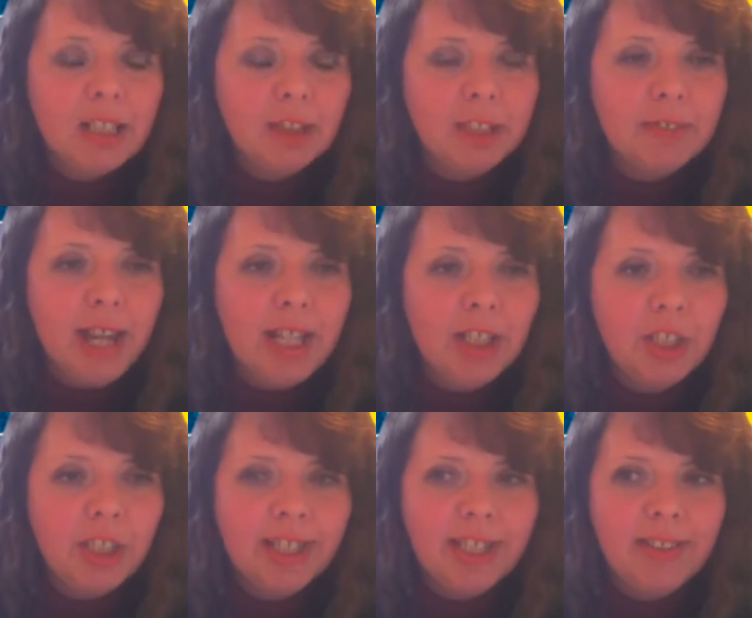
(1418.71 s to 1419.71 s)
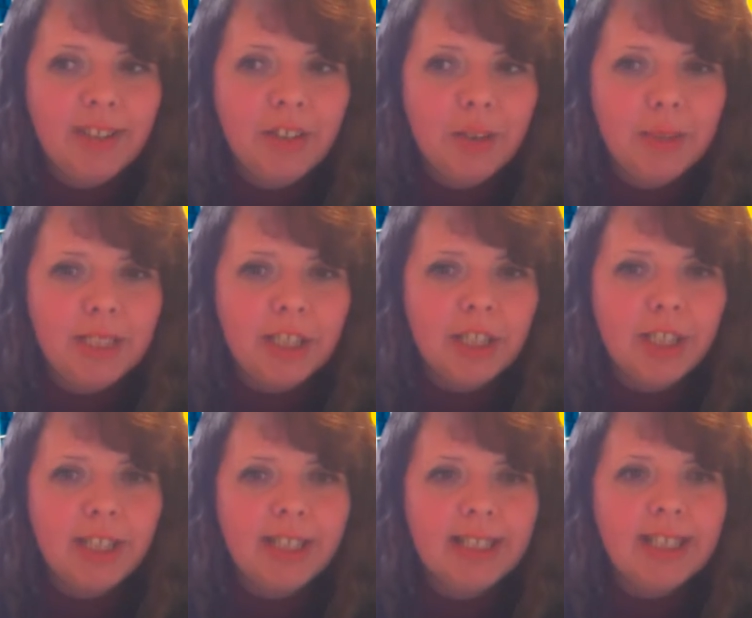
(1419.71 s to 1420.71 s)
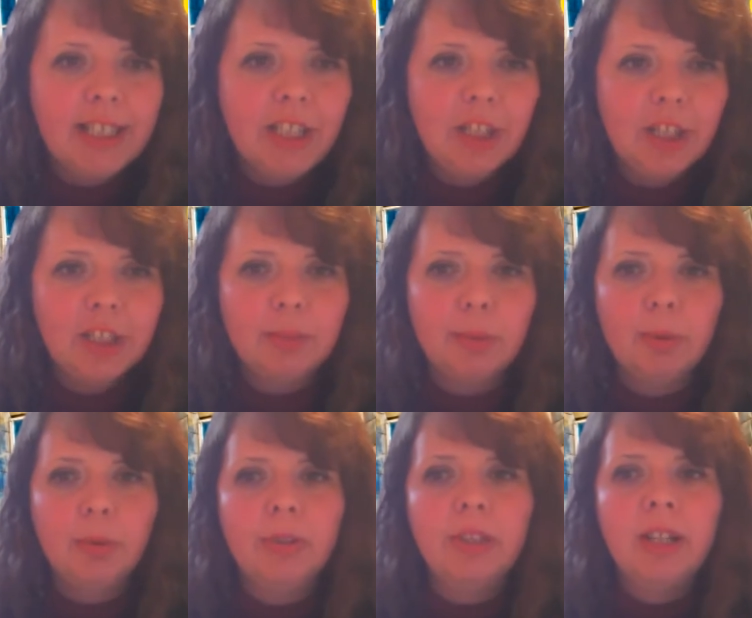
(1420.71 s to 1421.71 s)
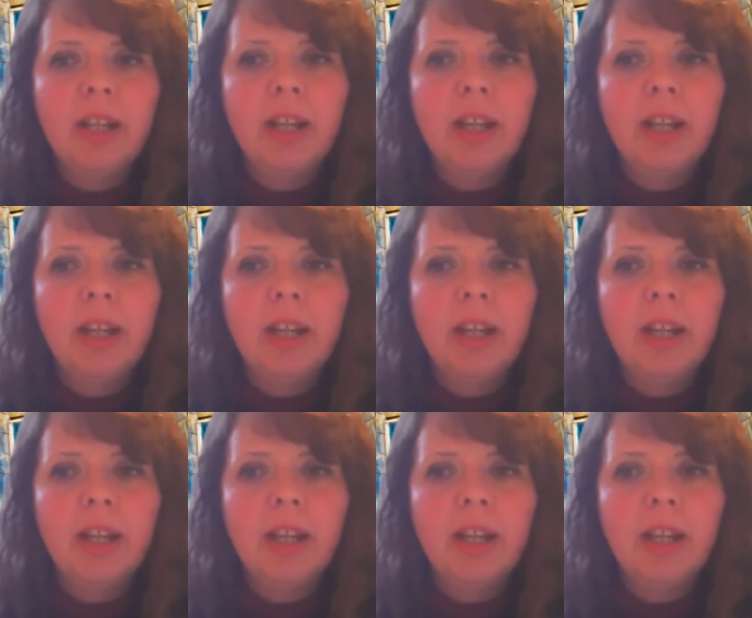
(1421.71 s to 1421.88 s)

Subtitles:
lot of energy in the new edition is teacher support.